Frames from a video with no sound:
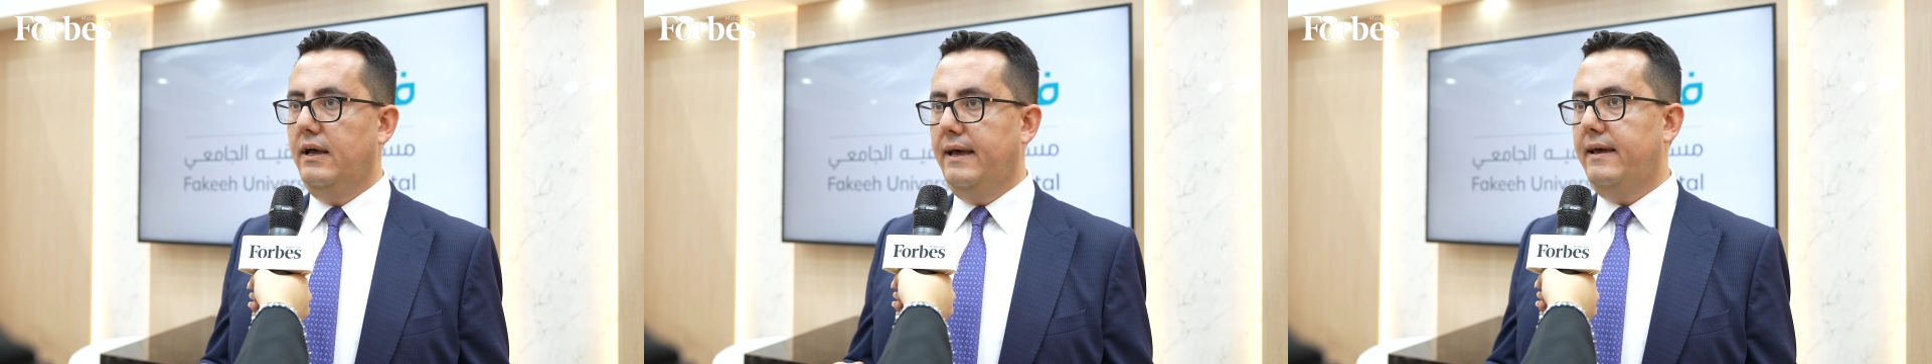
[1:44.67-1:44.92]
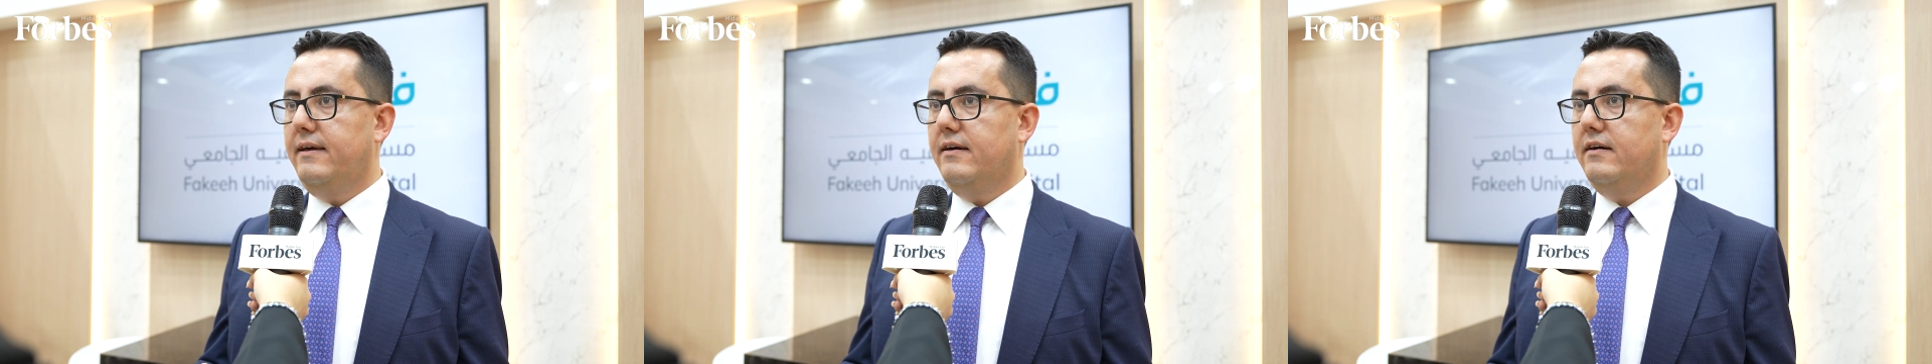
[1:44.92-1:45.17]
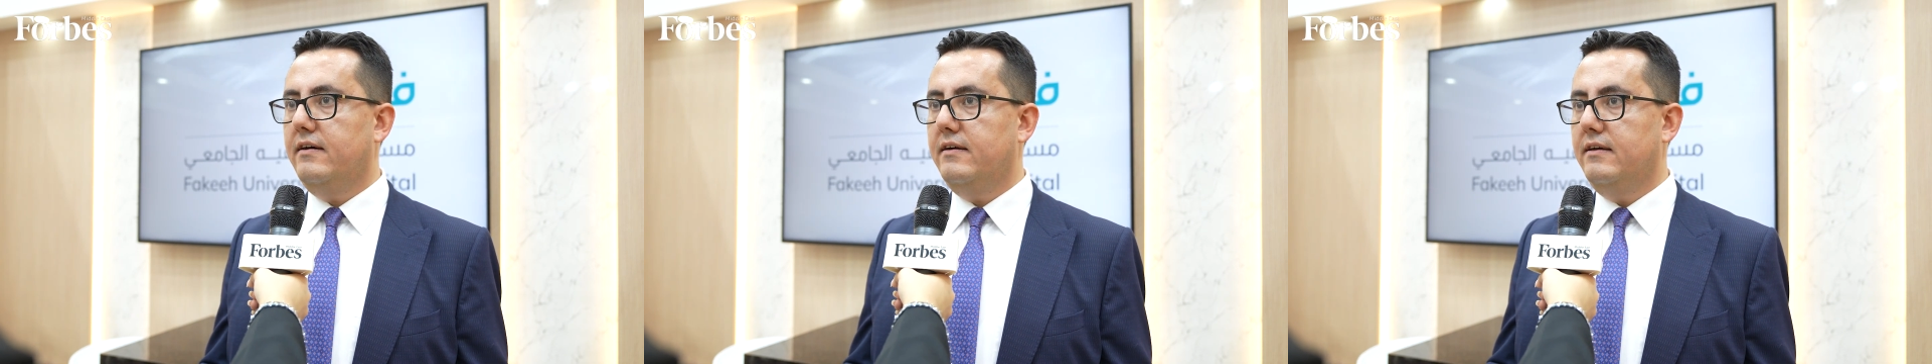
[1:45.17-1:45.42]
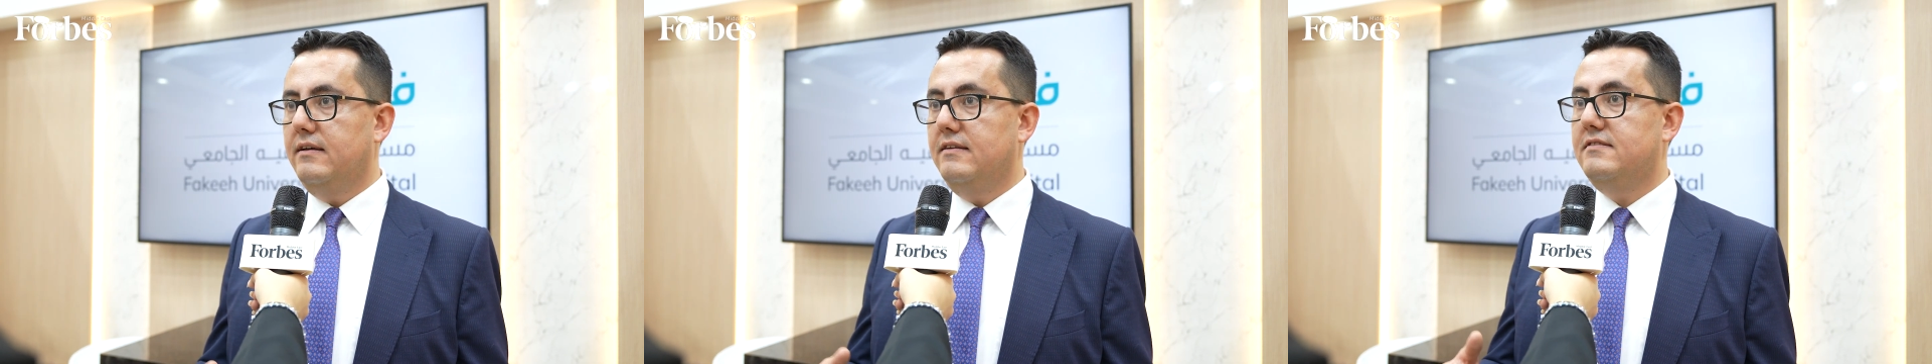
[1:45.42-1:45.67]

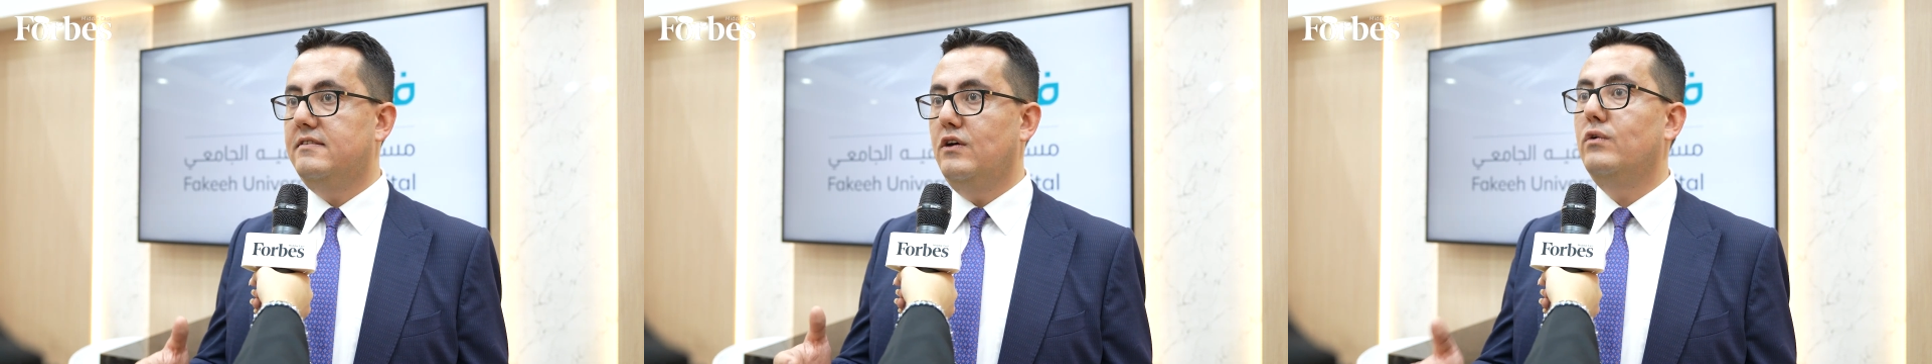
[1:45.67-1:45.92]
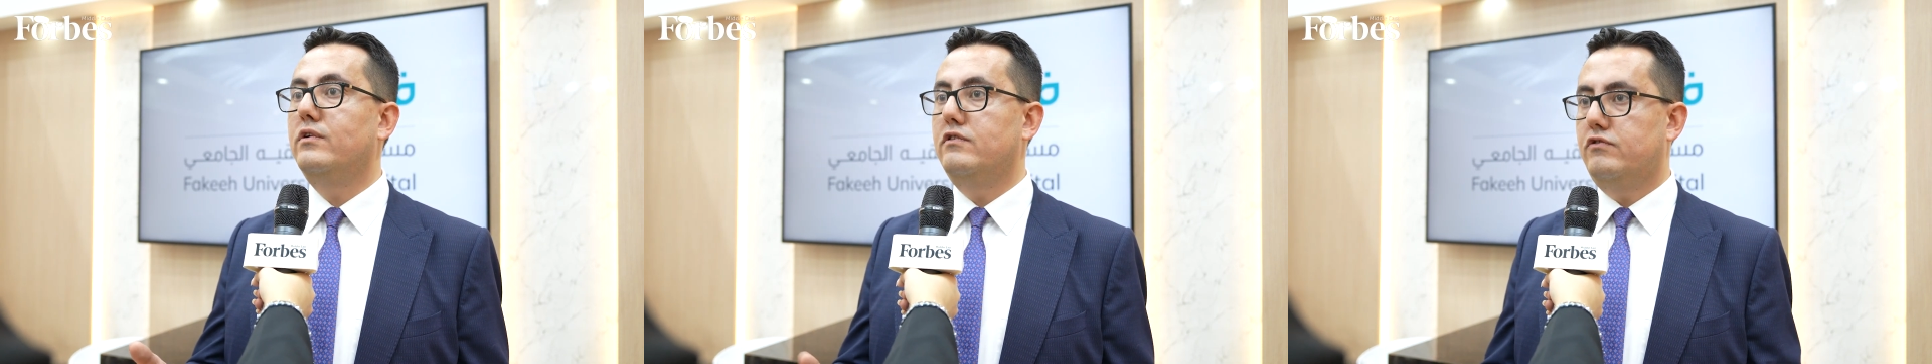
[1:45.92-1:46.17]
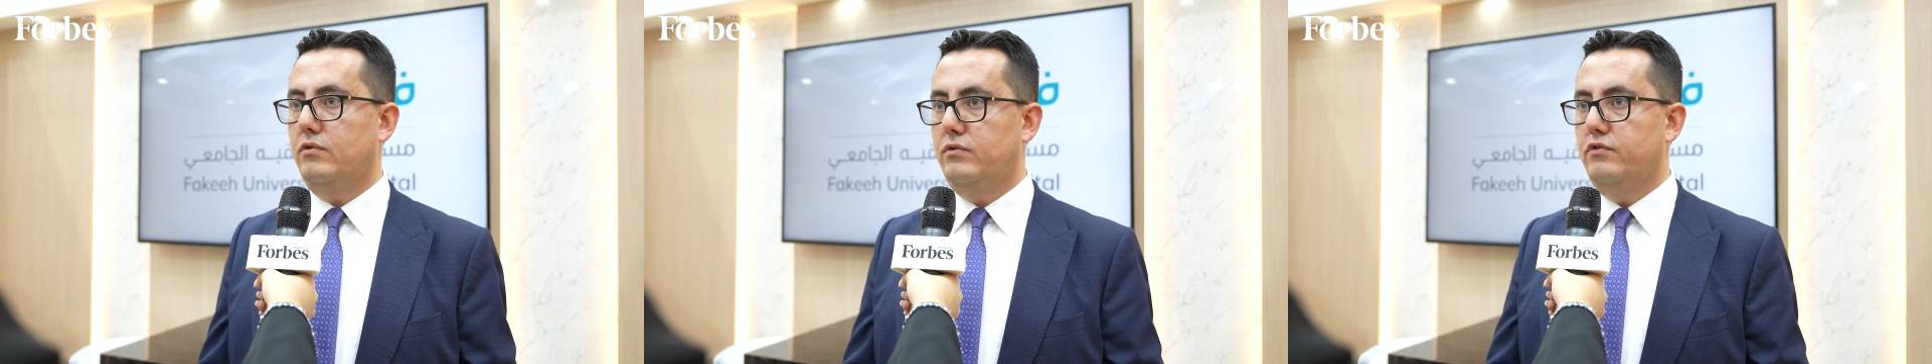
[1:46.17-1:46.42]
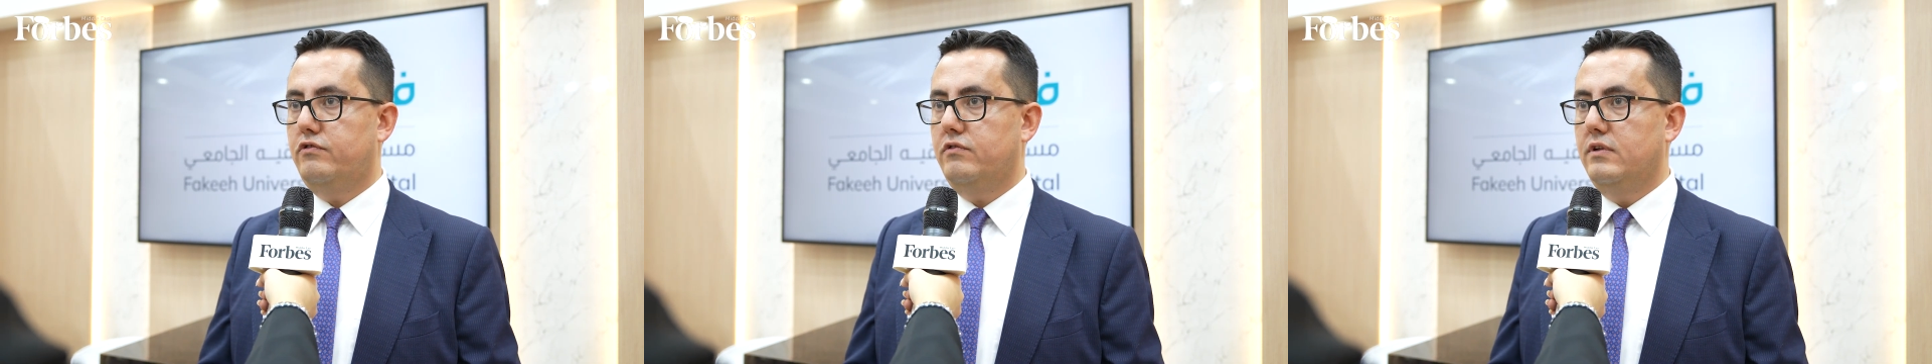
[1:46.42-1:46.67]
AI is the only
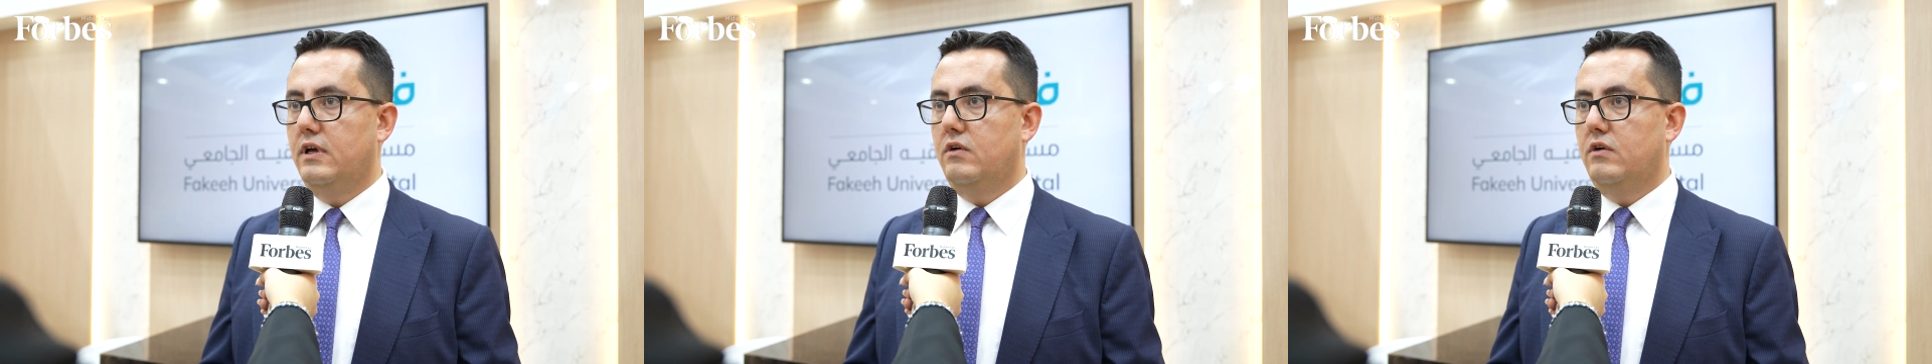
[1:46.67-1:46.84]
solution,